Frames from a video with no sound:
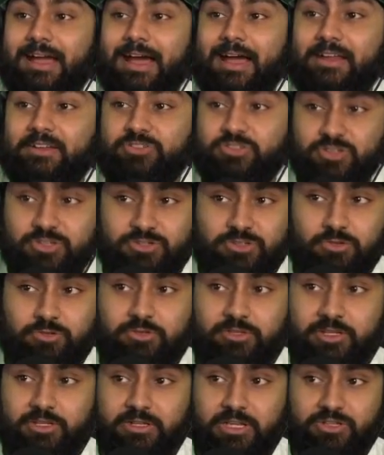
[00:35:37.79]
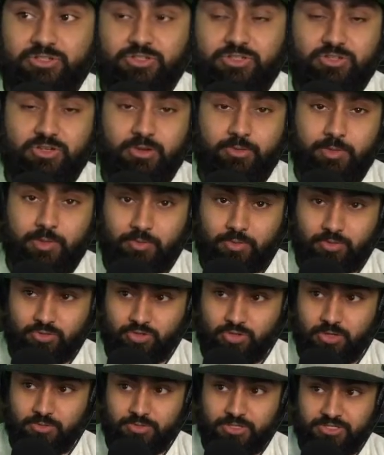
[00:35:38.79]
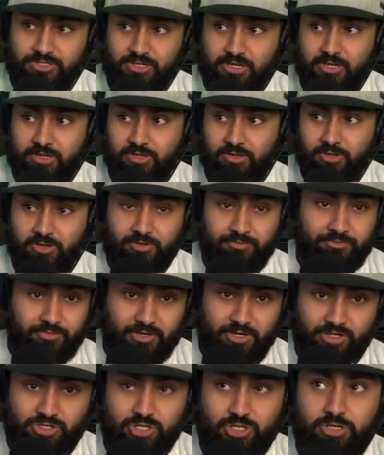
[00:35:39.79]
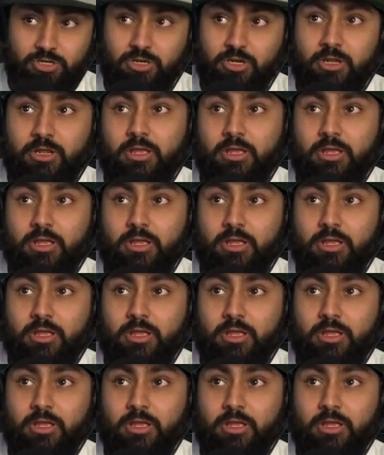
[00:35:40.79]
I just don't think that she's going to be able to drop Jessica Aguilar and finish her.